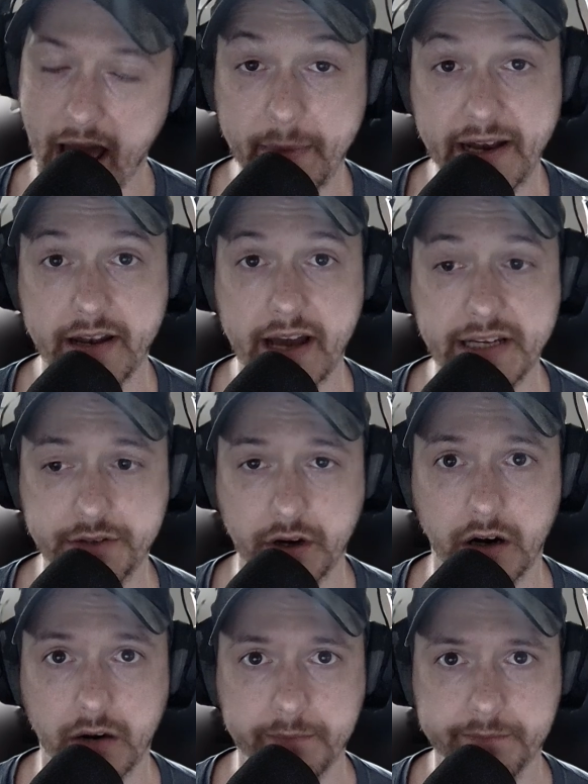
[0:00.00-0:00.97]
I meet a nice
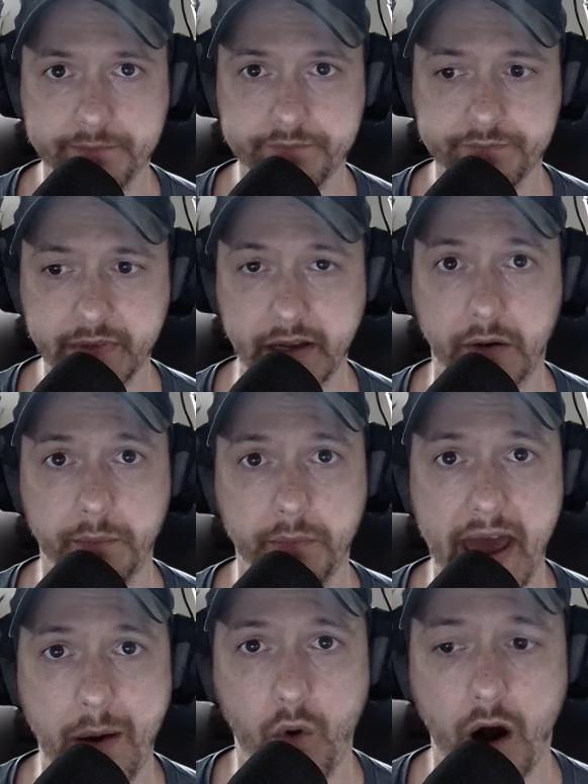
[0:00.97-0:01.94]
girl, you know,
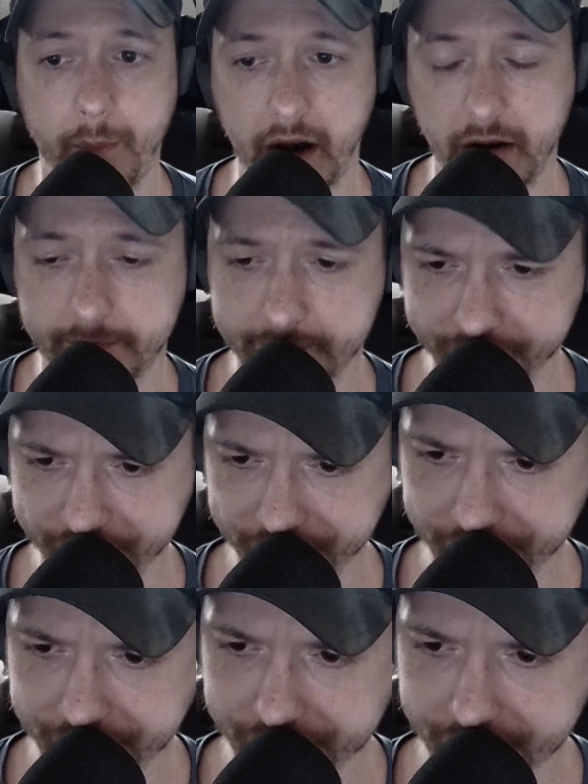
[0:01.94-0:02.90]
at Walmart,
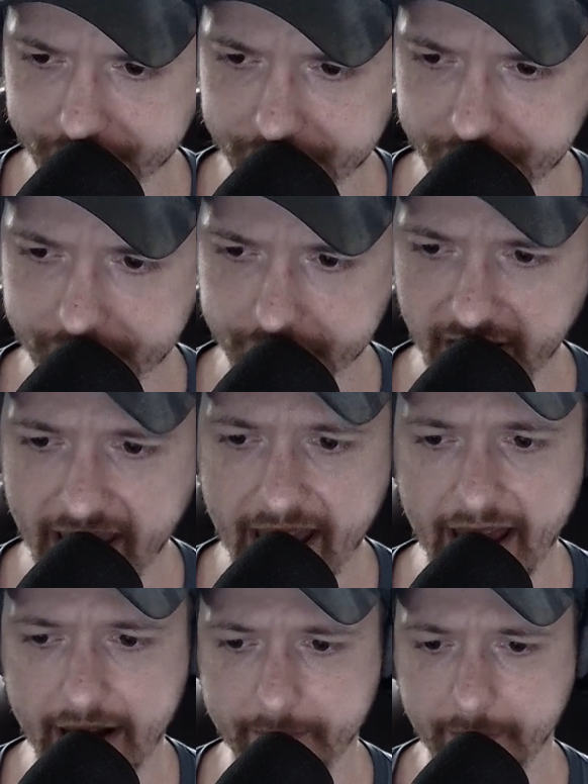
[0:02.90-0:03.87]

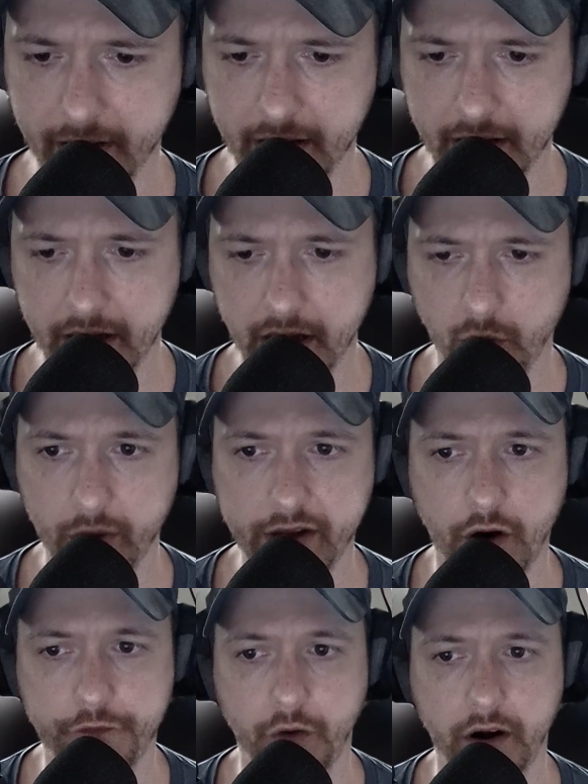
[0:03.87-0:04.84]
and we
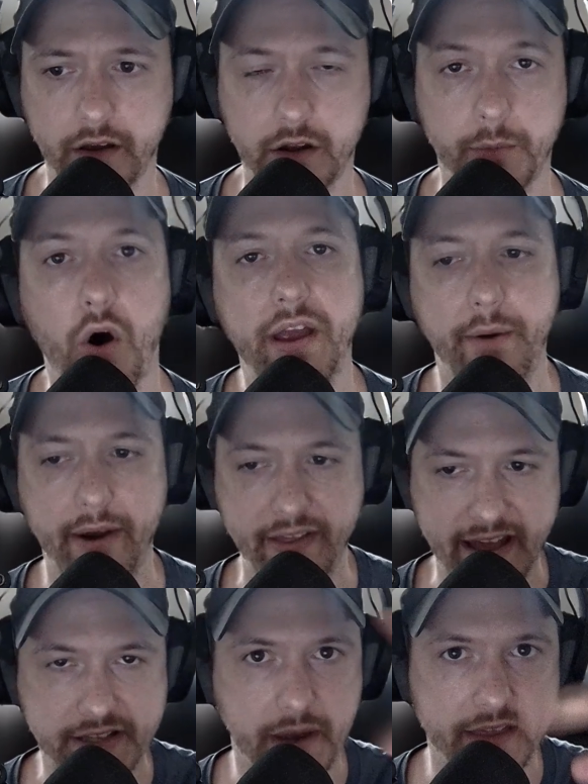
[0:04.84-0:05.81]
go for it a little. Oh yeah,
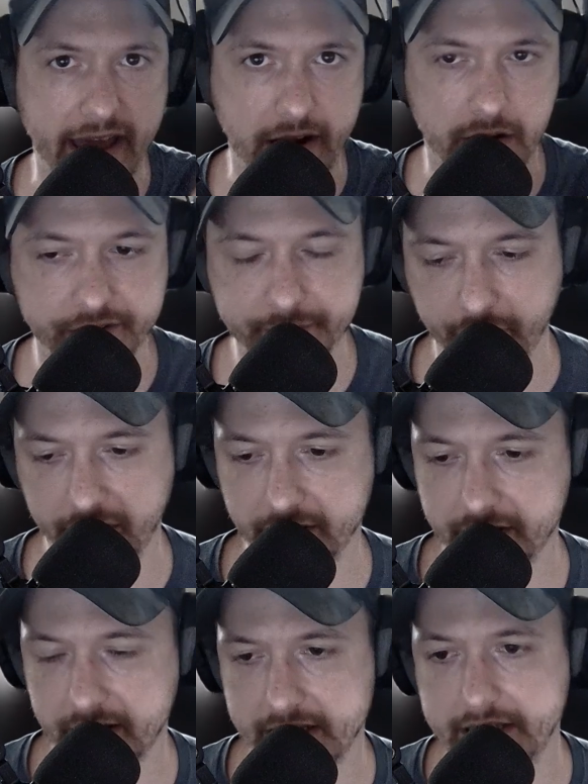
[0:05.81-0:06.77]
right. That's why the Adderall is
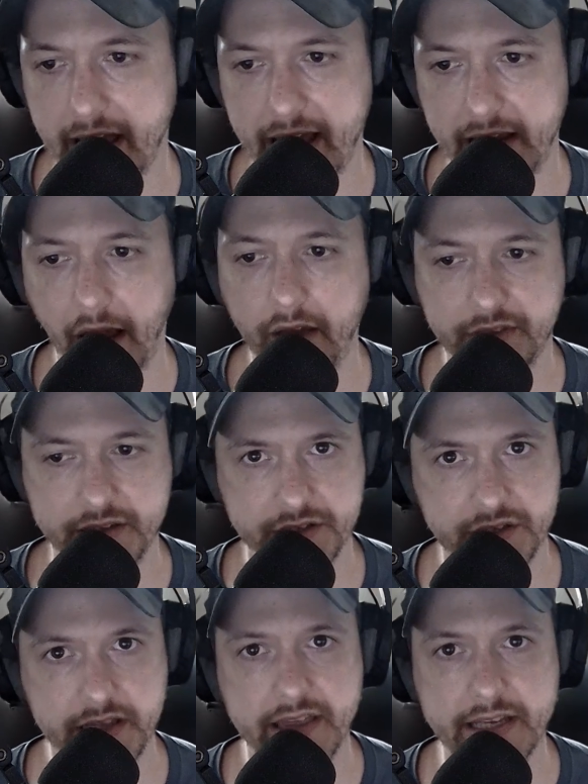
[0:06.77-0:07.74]
important because I
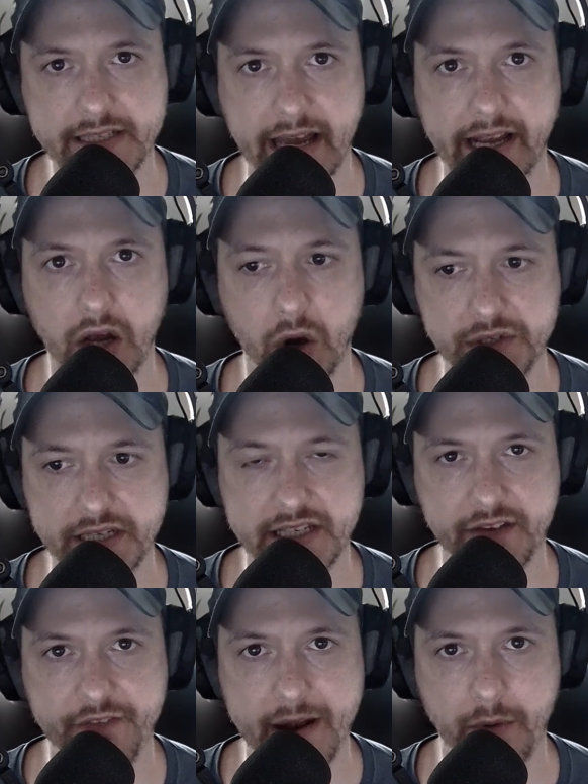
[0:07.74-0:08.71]
this the
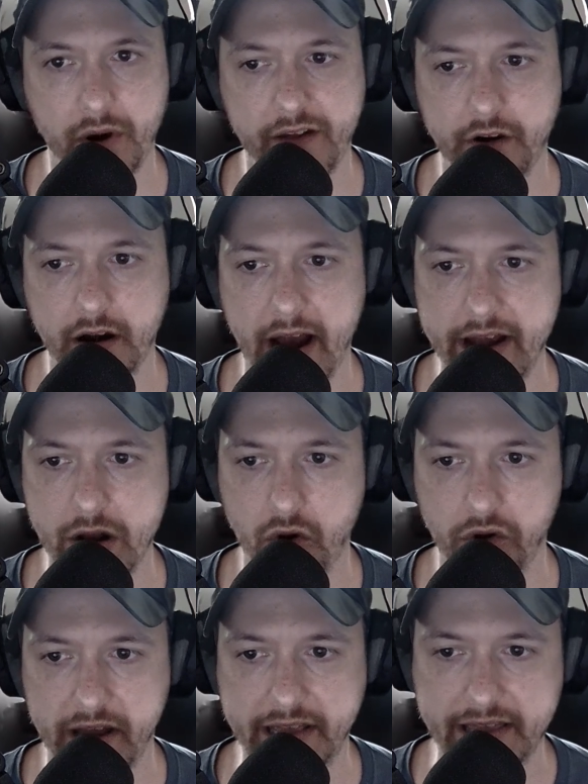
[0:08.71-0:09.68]
psychosis event or whatever. I
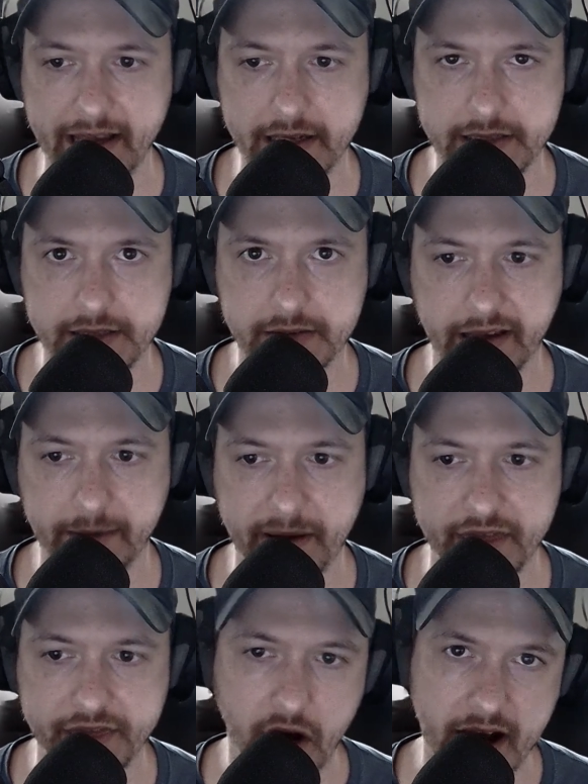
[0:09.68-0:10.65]
know like things like
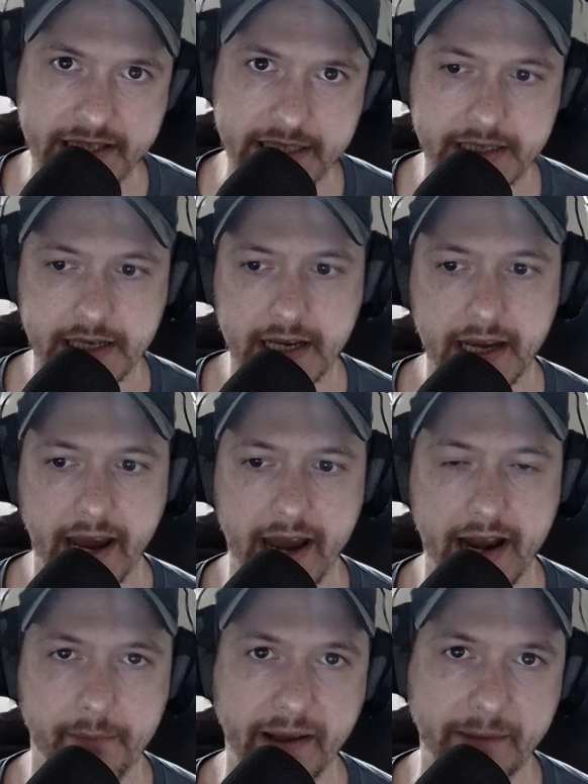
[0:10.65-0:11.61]
my thoughts
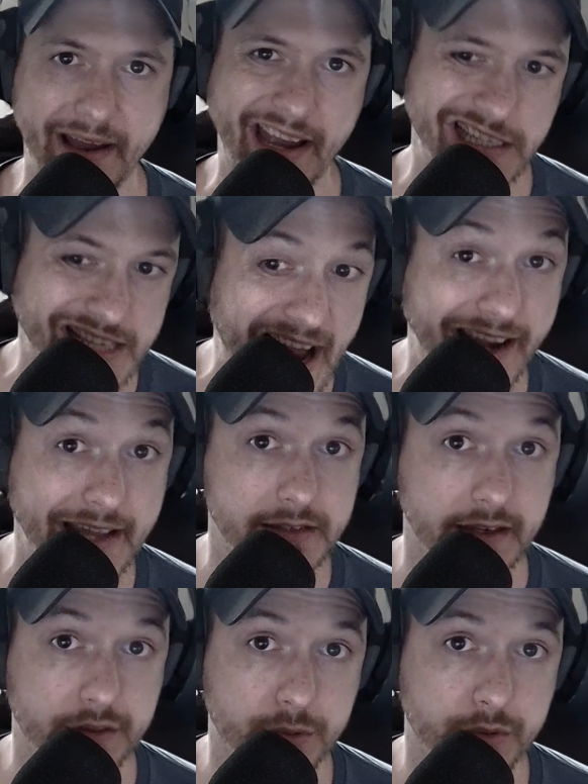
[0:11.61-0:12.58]
and I'm like my
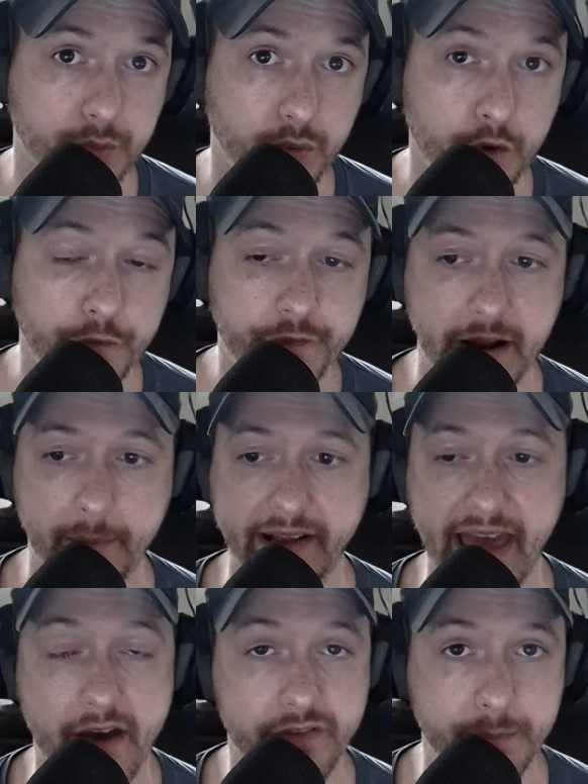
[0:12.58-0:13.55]
anxiety's like through the roof and I'm
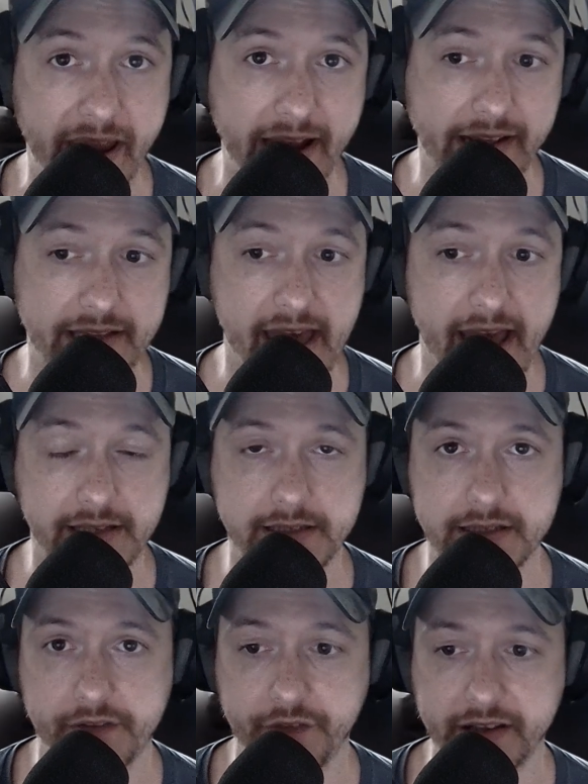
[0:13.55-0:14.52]
like having panic attacks
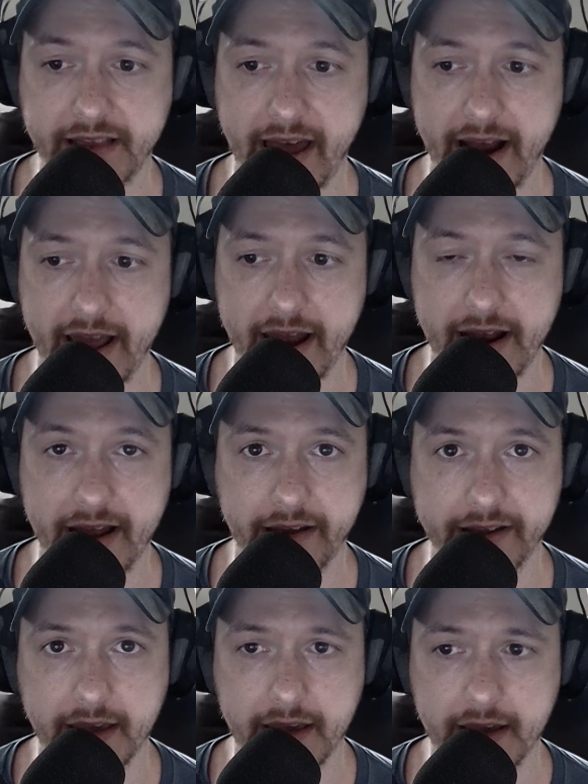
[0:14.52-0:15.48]
and stuff like that and I
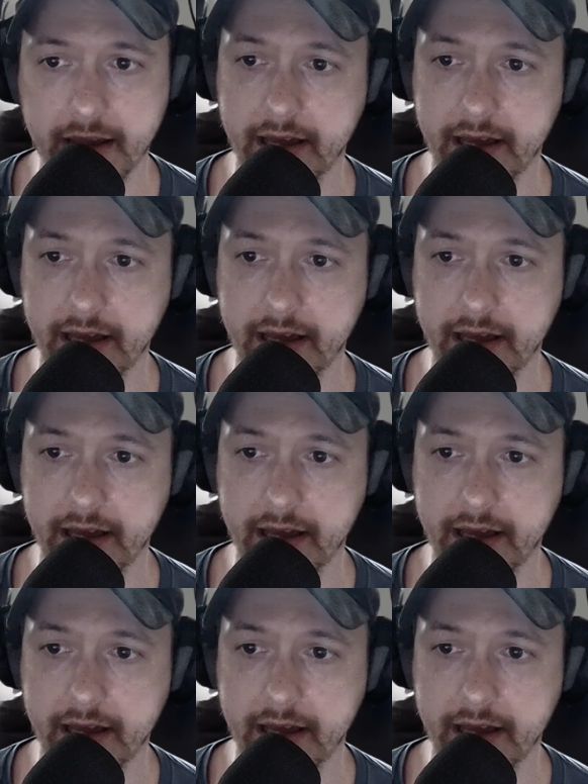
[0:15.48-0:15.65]
like